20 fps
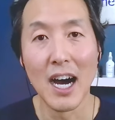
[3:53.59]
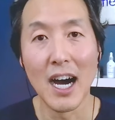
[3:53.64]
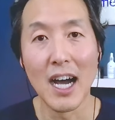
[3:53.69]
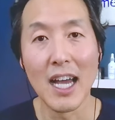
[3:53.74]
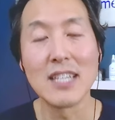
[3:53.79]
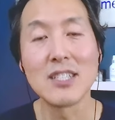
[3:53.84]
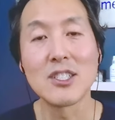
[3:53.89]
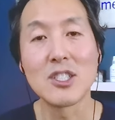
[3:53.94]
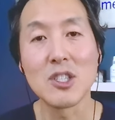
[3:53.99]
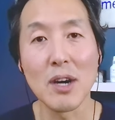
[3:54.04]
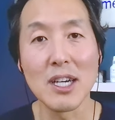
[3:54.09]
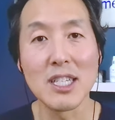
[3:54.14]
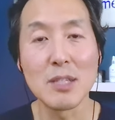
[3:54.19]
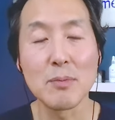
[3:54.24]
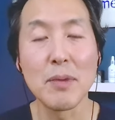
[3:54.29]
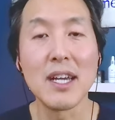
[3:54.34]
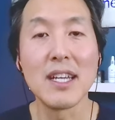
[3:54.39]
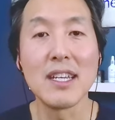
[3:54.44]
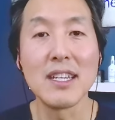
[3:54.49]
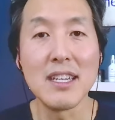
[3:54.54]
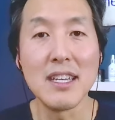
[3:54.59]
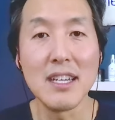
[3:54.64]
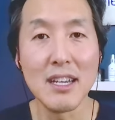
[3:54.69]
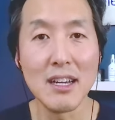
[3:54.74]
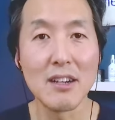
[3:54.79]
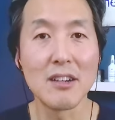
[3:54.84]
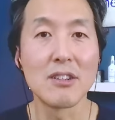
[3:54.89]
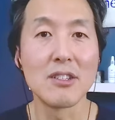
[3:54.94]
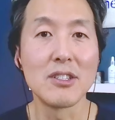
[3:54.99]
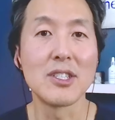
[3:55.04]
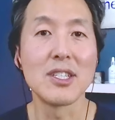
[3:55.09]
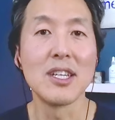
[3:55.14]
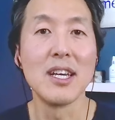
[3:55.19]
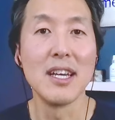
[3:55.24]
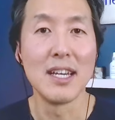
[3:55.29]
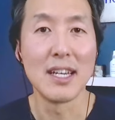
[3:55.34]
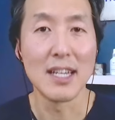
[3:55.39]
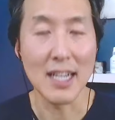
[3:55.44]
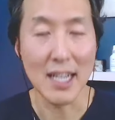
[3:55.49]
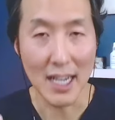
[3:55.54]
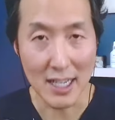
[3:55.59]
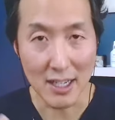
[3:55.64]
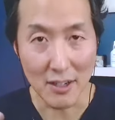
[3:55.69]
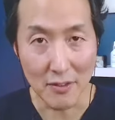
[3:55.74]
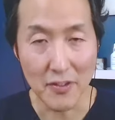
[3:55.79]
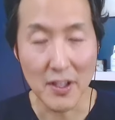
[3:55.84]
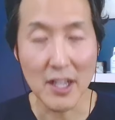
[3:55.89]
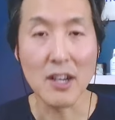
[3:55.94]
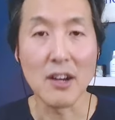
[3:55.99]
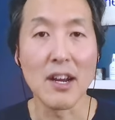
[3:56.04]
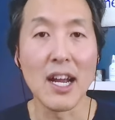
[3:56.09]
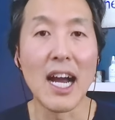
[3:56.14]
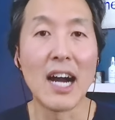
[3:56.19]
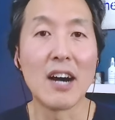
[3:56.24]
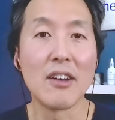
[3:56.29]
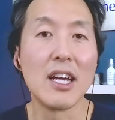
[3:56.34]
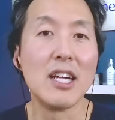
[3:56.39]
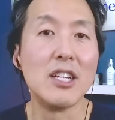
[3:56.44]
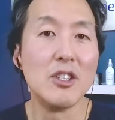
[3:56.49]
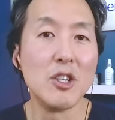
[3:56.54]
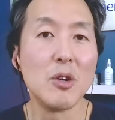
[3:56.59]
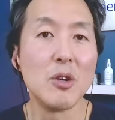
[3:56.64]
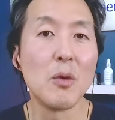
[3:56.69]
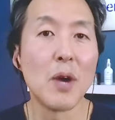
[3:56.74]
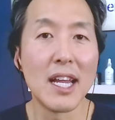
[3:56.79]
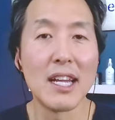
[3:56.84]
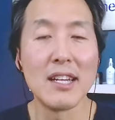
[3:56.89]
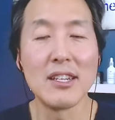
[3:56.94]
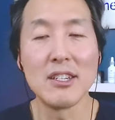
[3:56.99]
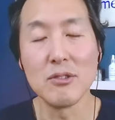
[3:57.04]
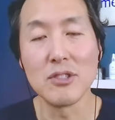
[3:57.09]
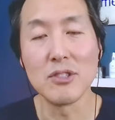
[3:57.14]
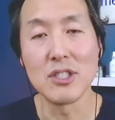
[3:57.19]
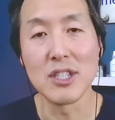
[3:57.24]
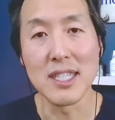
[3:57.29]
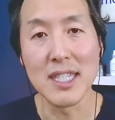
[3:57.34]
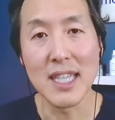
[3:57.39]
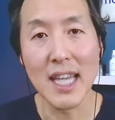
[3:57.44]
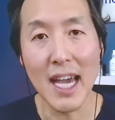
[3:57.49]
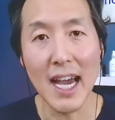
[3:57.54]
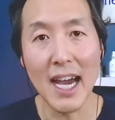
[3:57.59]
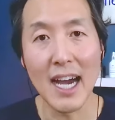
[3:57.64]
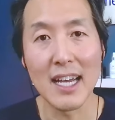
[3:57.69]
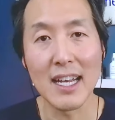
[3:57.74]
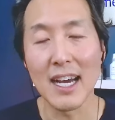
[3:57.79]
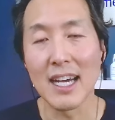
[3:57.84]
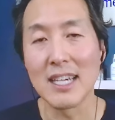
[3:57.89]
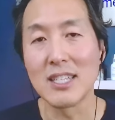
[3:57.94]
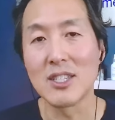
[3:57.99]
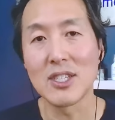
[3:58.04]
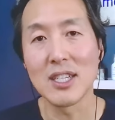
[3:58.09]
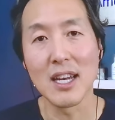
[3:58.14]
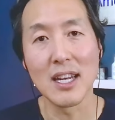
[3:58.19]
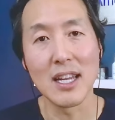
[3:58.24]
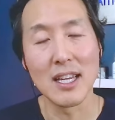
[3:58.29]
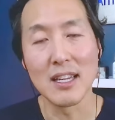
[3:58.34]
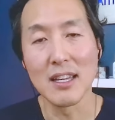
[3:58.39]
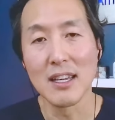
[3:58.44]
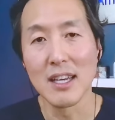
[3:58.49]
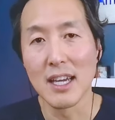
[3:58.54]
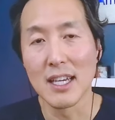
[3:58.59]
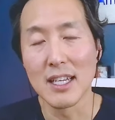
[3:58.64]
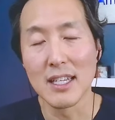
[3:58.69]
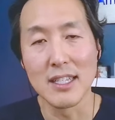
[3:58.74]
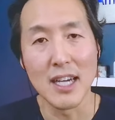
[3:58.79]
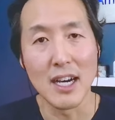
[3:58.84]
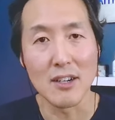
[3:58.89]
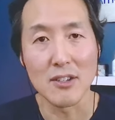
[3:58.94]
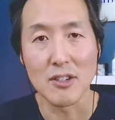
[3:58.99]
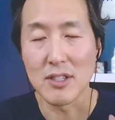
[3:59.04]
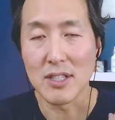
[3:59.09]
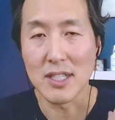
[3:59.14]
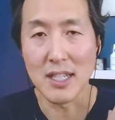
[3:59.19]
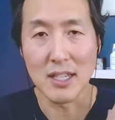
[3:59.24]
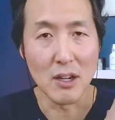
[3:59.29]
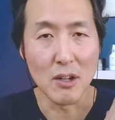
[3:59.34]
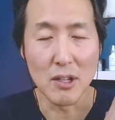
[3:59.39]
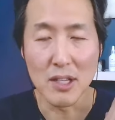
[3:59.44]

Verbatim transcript: Uh, and so I spent years kind of figuring out a new way to do just that. I studied doctors,